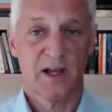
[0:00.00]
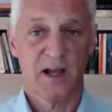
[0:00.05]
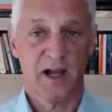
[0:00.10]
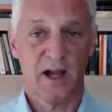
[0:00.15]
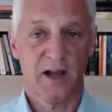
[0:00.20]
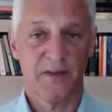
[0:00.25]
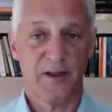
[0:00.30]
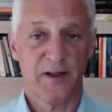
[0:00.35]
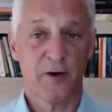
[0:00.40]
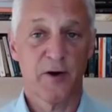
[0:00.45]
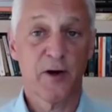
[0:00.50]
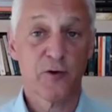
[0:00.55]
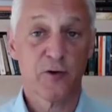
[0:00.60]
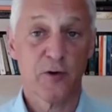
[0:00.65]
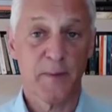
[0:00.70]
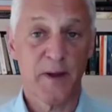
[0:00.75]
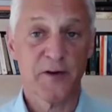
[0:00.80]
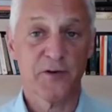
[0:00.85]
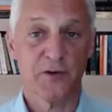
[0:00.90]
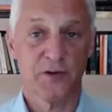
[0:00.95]
uh, that are
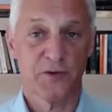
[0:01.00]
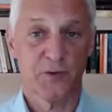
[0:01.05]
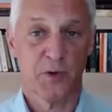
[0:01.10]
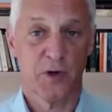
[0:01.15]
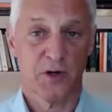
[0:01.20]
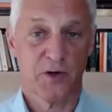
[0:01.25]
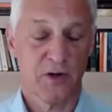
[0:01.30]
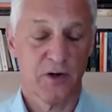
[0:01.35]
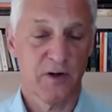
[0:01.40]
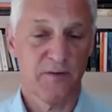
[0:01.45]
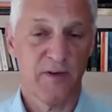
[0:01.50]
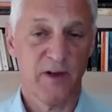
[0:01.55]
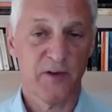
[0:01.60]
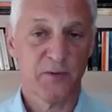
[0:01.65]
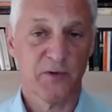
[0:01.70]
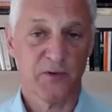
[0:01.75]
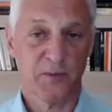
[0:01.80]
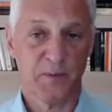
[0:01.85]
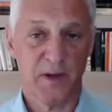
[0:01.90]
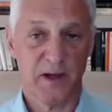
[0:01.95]
incremental to our current
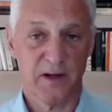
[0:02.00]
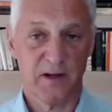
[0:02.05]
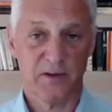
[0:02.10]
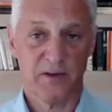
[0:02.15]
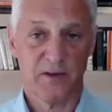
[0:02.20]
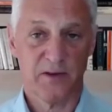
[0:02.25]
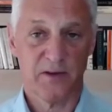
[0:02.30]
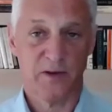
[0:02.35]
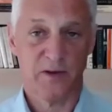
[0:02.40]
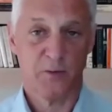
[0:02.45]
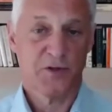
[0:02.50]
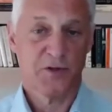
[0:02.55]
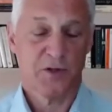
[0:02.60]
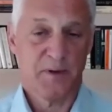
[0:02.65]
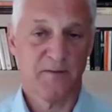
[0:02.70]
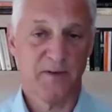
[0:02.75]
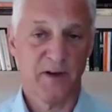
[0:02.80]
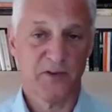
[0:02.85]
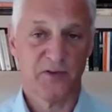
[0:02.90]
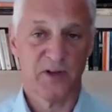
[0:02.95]
investment spend that we should be
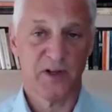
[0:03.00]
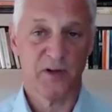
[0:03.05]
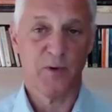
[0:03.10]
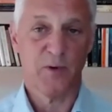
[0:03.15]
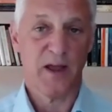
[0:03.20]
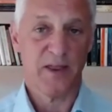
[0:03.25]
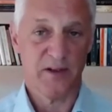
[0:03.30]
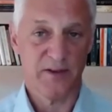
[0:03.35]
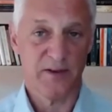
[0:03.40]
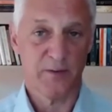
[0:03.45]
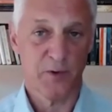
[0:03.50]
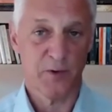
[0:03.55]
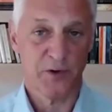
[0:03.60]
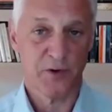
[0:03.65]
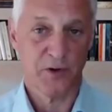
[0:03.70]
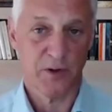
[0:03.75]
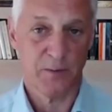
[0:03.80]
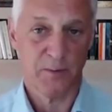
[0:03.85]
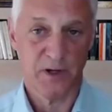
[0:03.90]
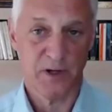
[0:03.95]
investing in rather than
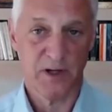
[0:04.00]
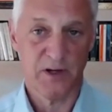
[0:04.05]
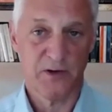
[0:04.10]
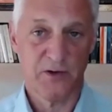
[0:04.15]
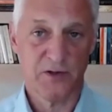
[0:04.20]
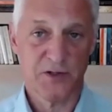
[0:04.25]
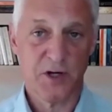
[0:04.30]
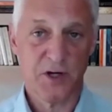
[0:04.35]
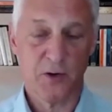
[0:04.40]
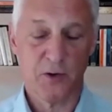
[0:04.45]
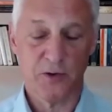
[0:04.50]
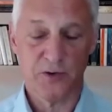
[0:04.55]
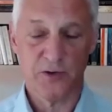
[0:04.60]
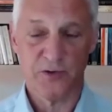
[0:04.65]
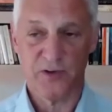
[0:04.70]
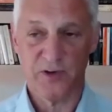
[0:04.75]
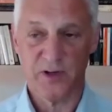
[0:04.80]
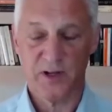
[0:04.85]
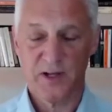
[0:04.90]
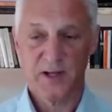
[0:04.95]
returning money to
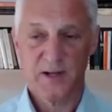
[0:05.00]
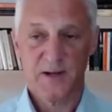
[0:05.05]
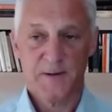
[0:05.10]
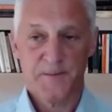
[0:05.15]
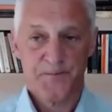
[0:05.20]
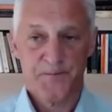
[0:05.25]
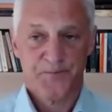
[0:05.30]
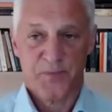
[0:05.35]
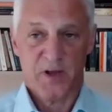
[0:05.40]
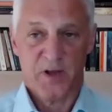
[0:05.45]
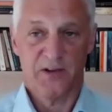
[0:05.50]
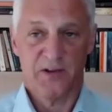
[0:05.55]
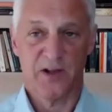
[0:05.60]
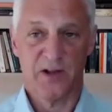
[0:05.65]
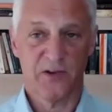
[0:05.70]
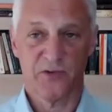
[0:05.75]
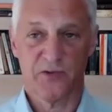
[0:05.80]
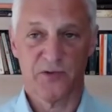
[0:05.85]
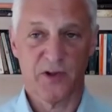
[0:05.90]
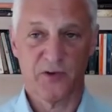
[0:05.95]
shareholders? And
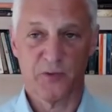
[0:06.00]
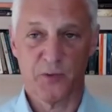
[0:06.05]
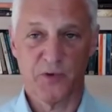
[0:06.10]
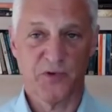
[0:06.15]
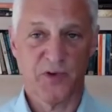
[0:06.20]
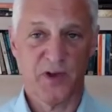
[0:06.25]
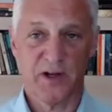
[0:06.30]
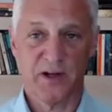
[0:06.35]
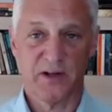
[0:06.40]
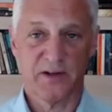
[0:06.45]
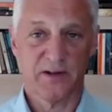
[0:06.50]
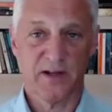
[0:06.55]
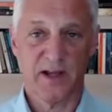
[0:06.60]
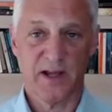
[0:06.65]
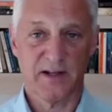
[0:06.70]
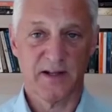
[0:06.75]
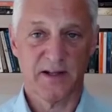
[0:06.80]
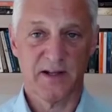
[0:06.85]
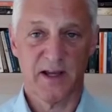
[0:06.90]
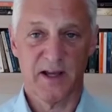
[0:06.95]
as as we said it
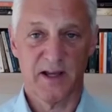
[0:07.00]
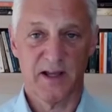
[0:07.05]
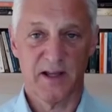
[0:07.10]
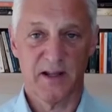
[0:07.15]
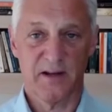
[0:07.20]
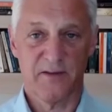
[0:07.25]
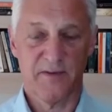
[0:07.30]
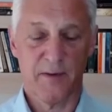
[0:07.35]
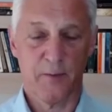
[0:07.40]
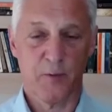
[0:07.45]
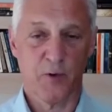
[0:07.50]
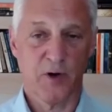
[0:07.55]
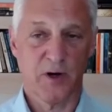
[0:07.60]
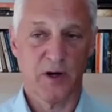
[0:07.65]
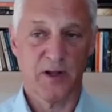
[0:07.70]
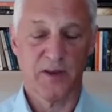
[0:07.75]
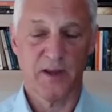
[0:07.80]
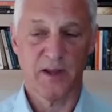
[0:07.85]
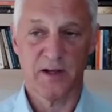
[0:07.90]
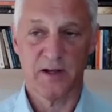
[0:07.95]
at uh, in
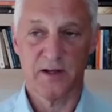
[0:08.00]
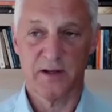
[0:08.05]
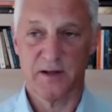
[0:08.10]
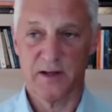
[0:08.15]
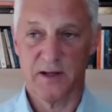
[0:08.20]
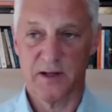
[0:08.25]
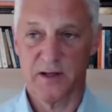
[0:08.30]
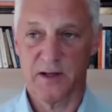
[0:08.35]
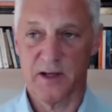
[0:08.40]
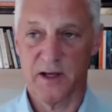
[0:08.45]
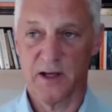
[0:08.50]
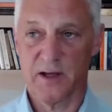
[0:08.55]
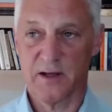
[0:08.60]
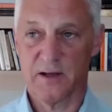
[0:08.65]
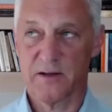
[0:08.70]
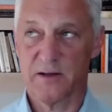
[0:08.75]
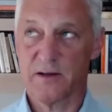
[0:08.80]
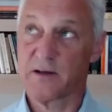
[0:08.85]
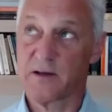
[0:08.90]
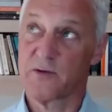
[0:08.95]
February and then in in
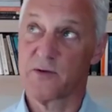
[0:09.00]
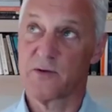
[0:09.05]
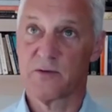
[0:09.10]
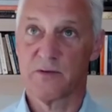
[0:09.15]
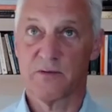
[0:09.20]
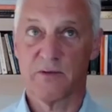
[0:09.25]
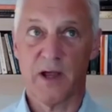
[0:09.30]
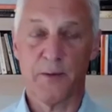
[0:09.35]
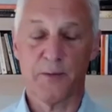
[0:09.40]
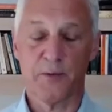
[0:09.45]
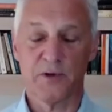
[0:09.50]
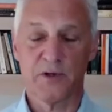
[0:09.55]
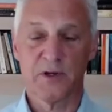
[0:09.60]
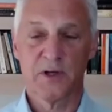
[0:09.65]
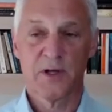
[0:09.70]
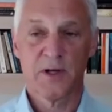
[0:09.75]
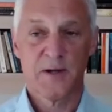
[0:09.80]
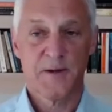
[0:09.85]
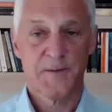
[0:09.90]
uh, April,